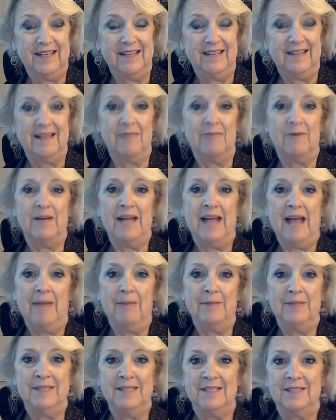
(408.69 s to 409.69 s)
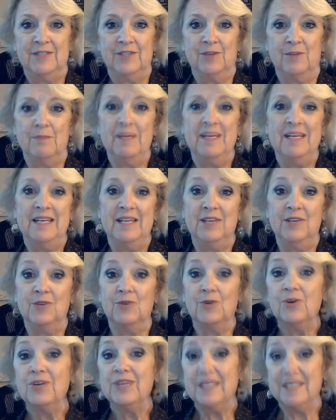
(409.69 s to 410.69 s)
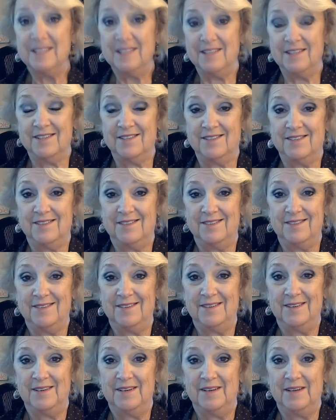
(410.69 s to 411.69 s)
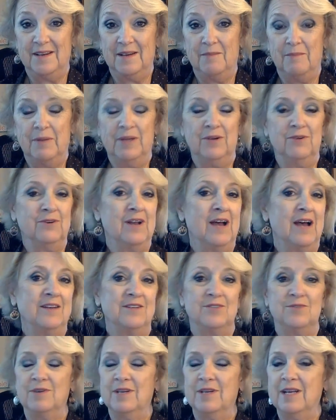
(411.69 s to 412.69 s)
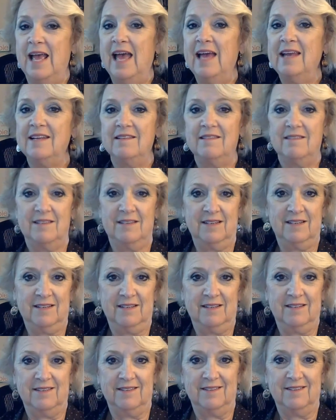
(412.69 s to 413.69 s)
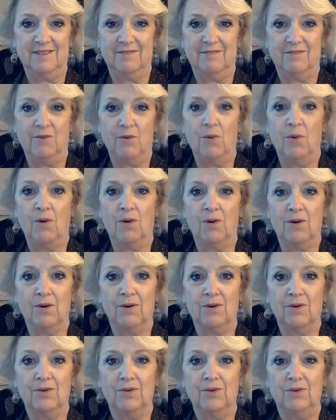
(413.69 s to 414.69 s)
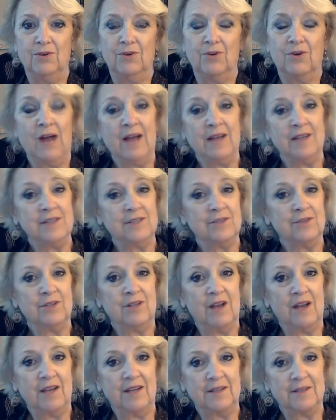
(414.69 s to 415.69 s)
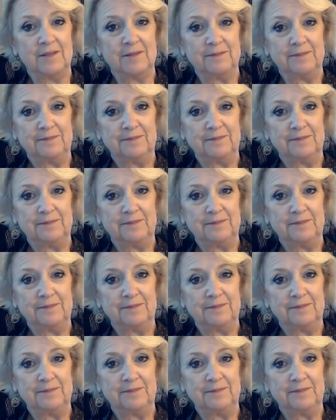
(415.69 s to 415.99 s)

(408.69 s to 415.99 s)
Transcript: then what happens is you're meeting your needs, but you're not doing anything for your ideal client.